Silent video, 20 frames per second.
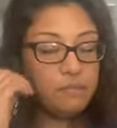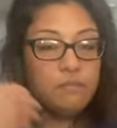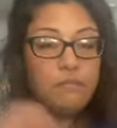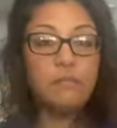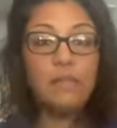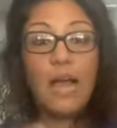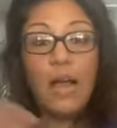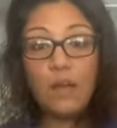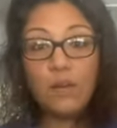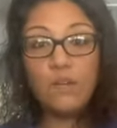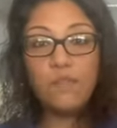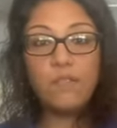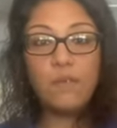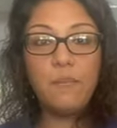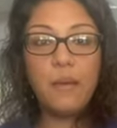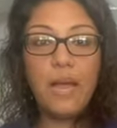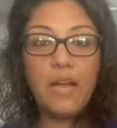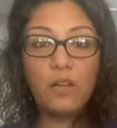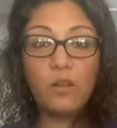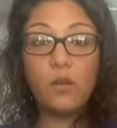out of the
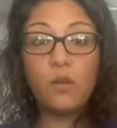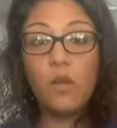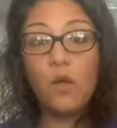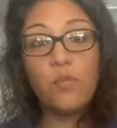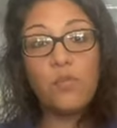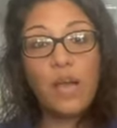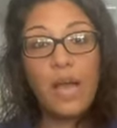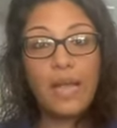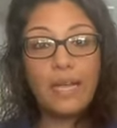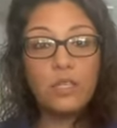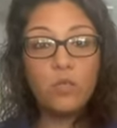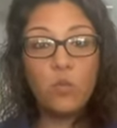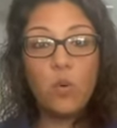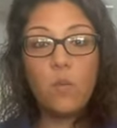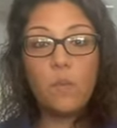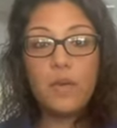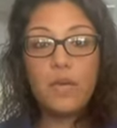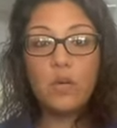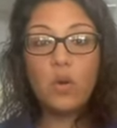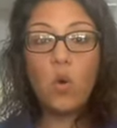bag, or the ice
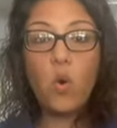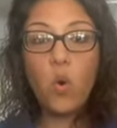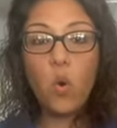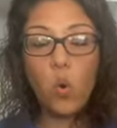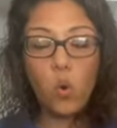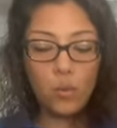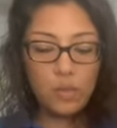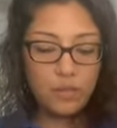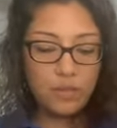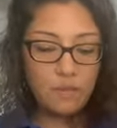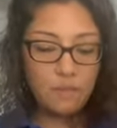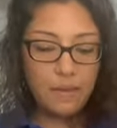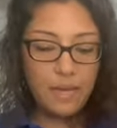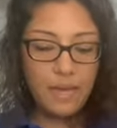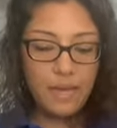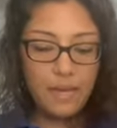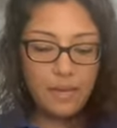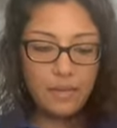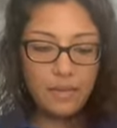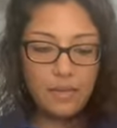won't make a hole in the
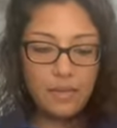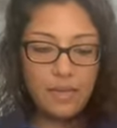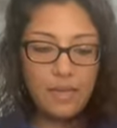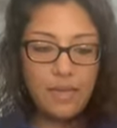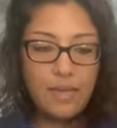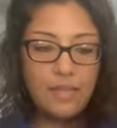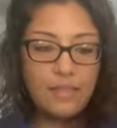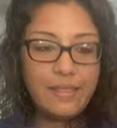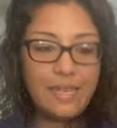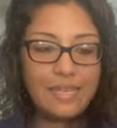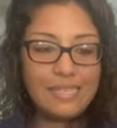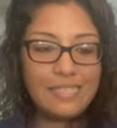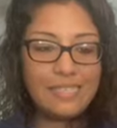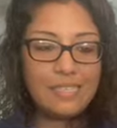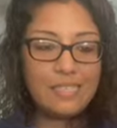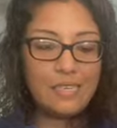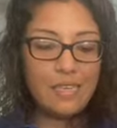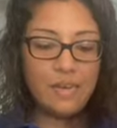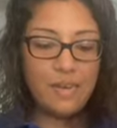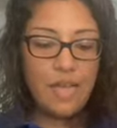bag. That
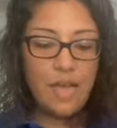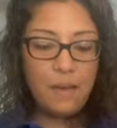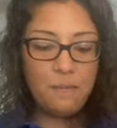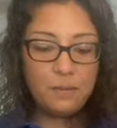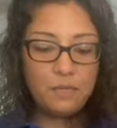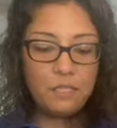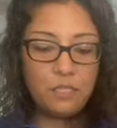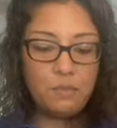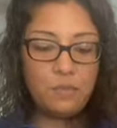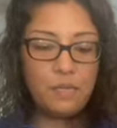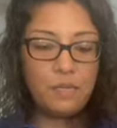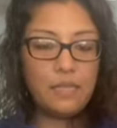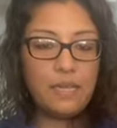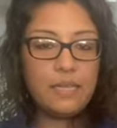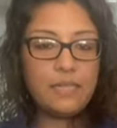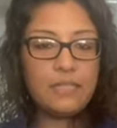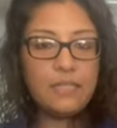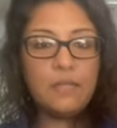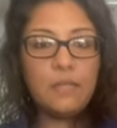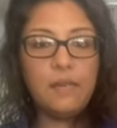did kind of happen to me
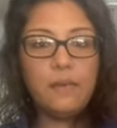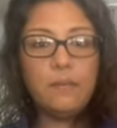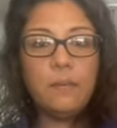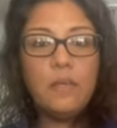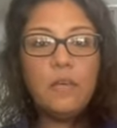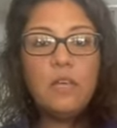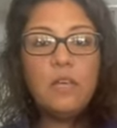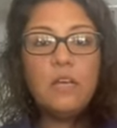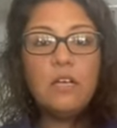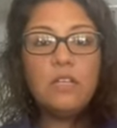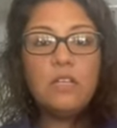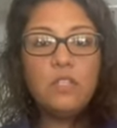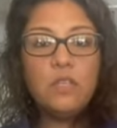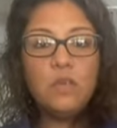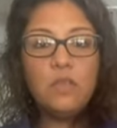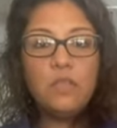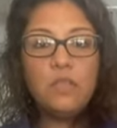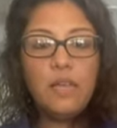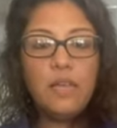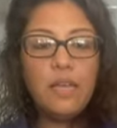last night.
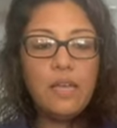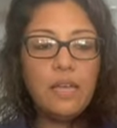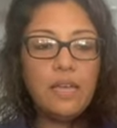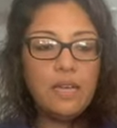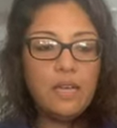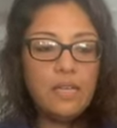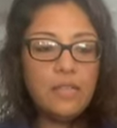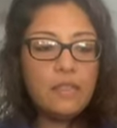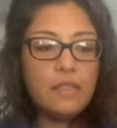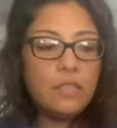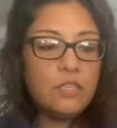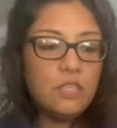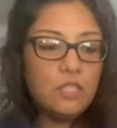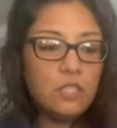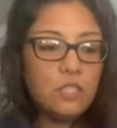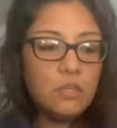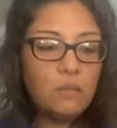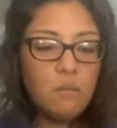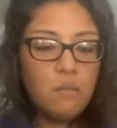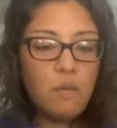So then in the
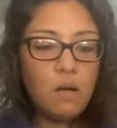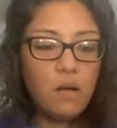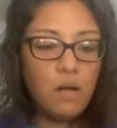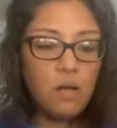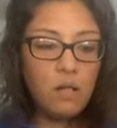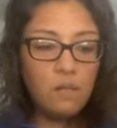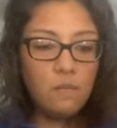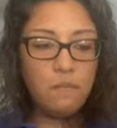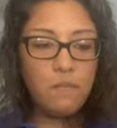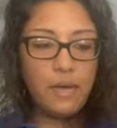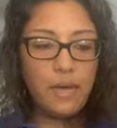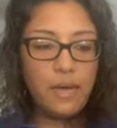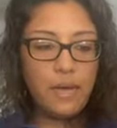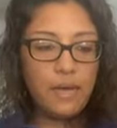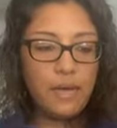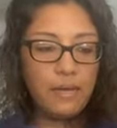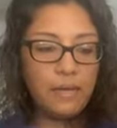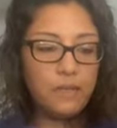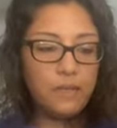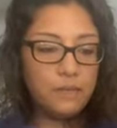small
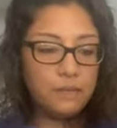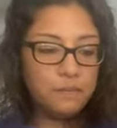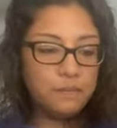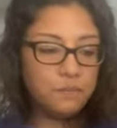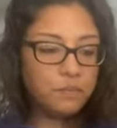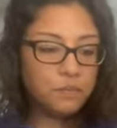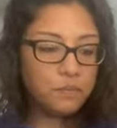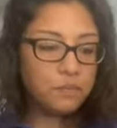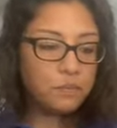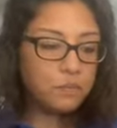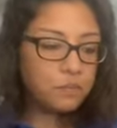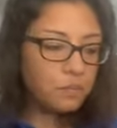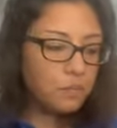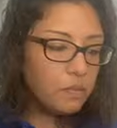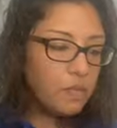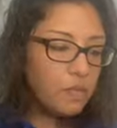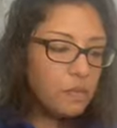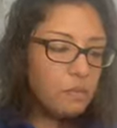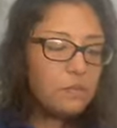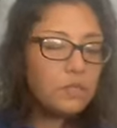bag,
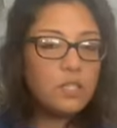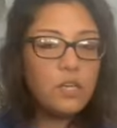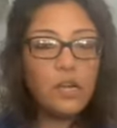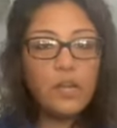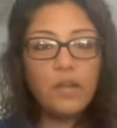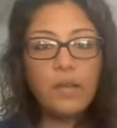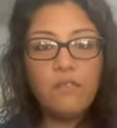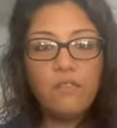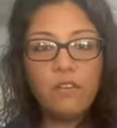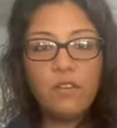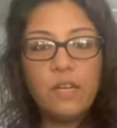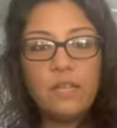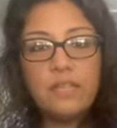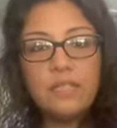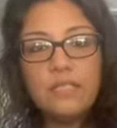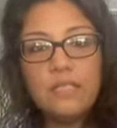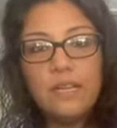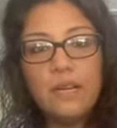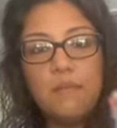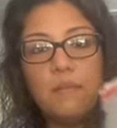I'm sorry, I forgot a
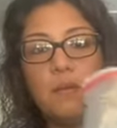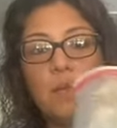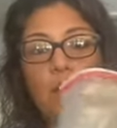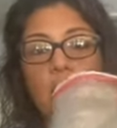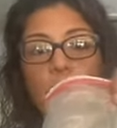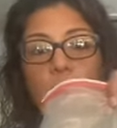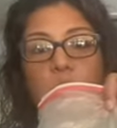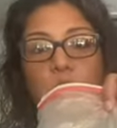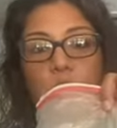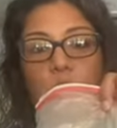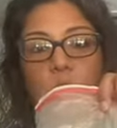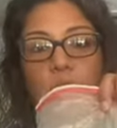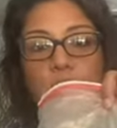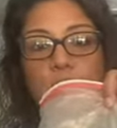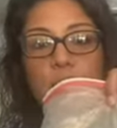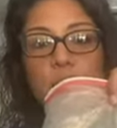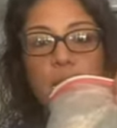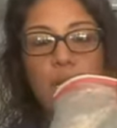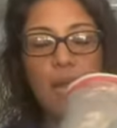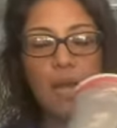step. So
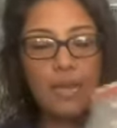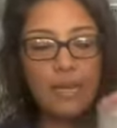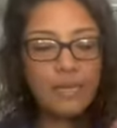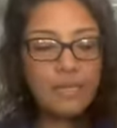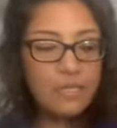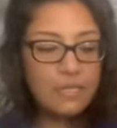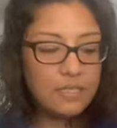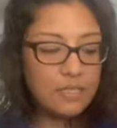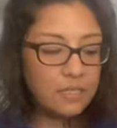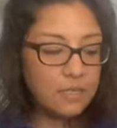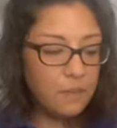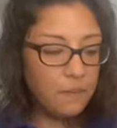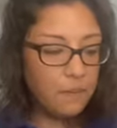in the ice